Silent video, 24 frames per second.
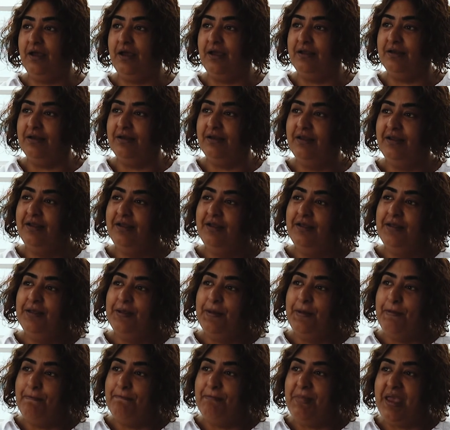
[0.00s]
and
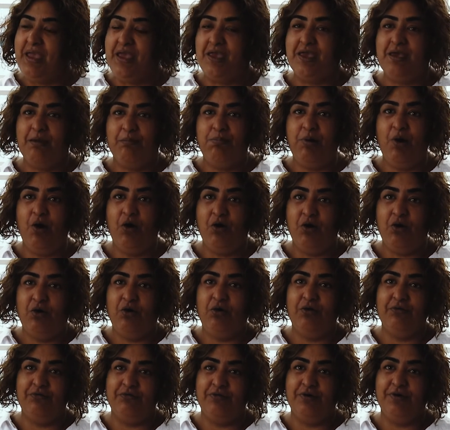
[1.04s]
make it part
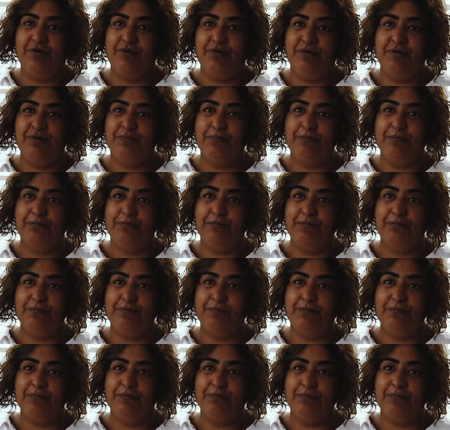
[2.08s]
of a